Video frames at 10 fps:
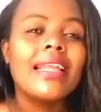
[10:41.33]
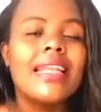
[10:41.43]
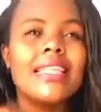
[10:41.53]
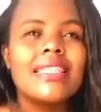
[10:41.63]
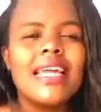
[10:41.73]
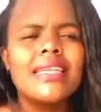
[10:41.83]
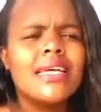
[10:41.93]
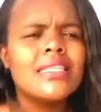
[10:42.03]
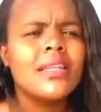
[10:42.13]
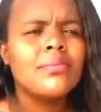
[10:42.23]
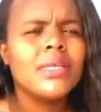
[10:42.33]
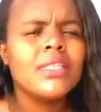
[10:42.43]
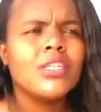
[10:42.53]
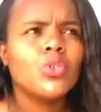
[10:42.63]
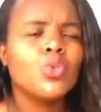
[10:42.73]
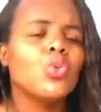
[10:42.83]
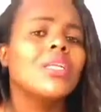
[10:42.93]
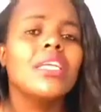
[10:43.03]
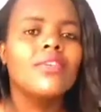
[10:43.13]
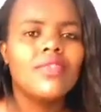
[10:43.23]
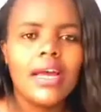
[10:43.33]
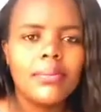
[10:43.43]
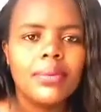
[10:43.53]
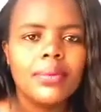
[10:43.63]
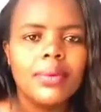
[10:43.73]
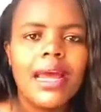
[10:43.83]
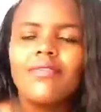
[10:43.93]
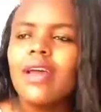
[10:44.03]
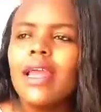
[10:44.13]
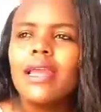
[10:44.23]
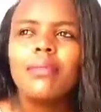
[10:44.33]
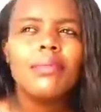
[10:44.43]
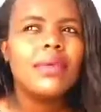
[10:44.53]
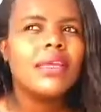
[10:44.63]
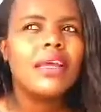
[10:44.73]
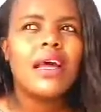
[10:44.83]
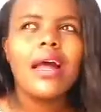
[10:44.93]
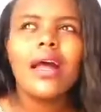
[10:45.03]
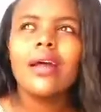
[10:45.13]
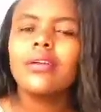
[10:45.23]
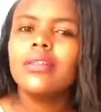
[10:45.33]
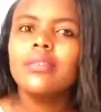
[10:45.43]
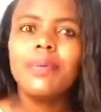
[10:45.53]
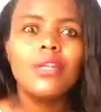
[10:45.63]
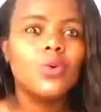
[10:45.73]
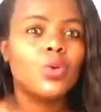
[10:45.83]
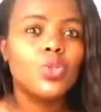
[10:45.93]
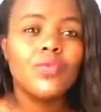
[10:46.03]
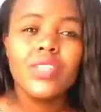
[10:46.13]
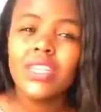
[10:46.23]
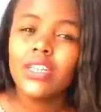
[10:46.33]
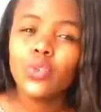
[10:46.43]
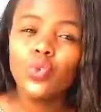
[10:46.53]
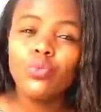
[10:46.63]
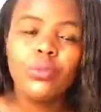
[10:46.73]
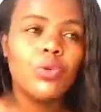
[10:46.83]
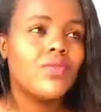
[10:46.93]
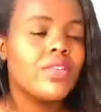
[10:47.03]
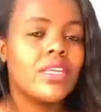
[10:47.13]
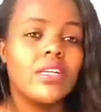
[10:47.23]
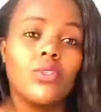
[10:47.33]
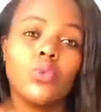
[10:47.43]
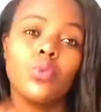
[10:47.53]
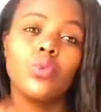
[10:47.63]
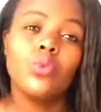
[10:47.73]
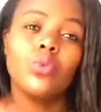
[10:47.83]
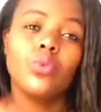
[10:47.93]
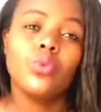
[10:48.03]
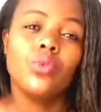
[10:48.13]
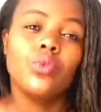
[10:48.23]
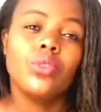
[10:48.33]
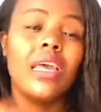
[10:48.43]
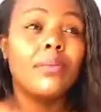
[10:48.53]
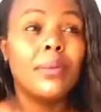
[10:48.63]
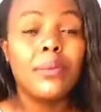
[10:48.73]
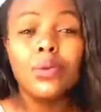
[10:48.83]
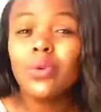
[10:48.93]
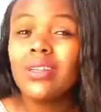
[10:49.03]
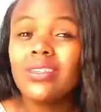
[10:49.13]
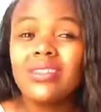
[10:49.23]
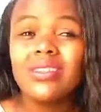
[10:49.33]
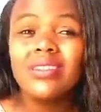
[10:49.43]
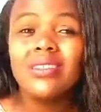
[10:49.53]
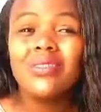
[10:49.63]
that doesn't mean that you should give up. Have, maybe, depending on what you have decided to do, maybe you've decided to, there are people you can still